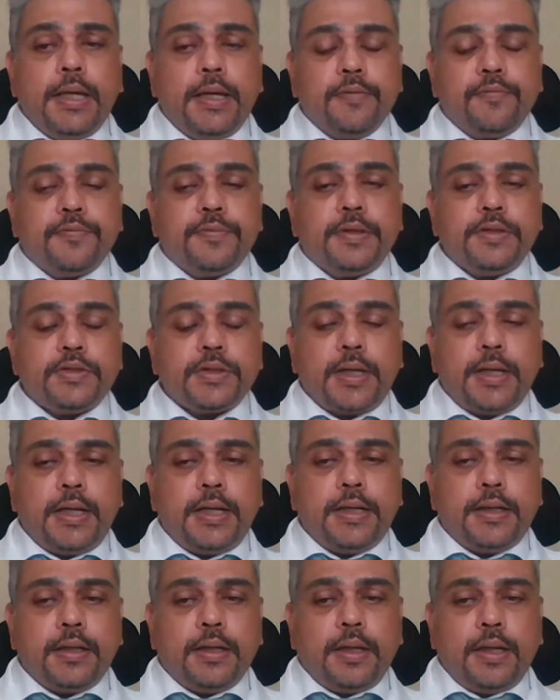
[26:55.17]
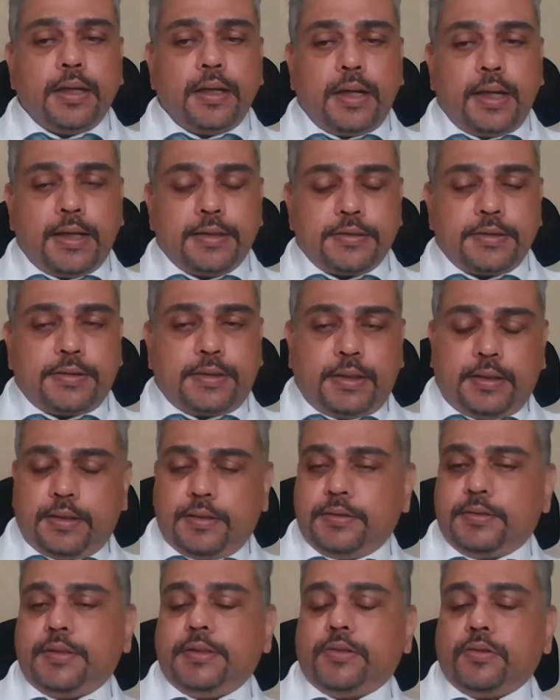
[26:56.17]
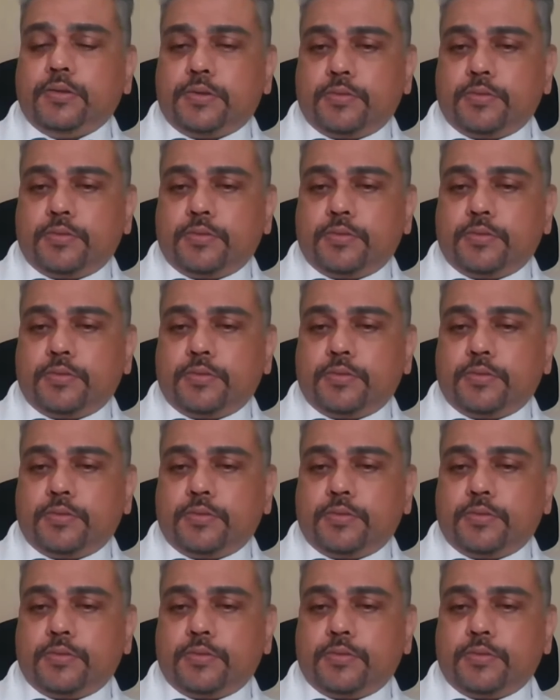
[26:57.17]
If the child has a tendency